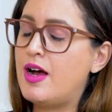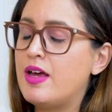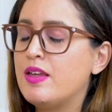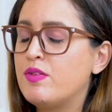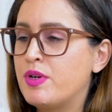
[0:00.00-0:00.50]

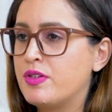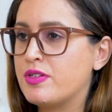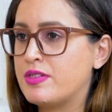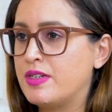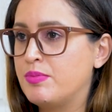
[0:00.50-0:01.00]
love what you
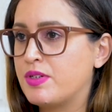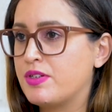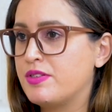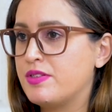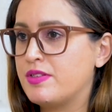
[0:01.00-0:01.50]
just said,
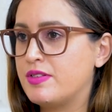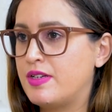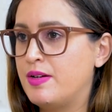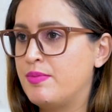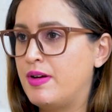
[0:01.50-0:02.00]
because
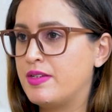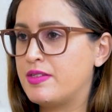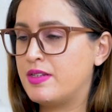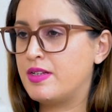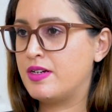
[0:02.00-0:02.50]
I see that in